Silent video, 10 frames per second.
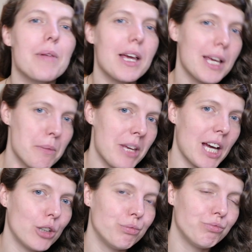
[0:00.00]
Hear me
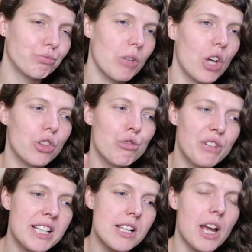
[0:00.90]
out. The
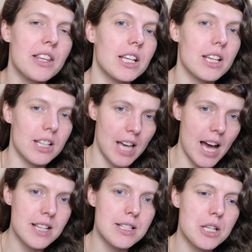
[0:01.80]
reason I think
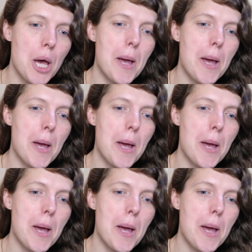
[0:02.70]
yes,